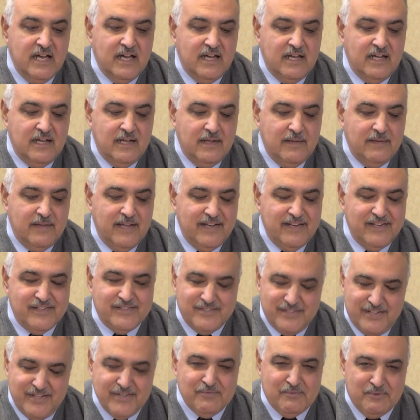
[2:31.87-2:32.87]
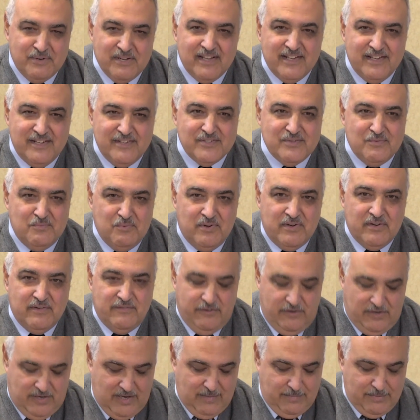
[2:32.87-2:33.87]
And it really is a
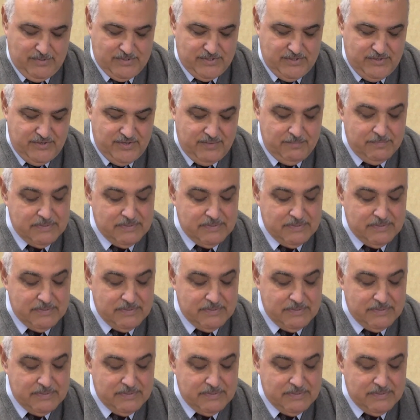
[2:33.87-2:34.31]
wonderful opportunity.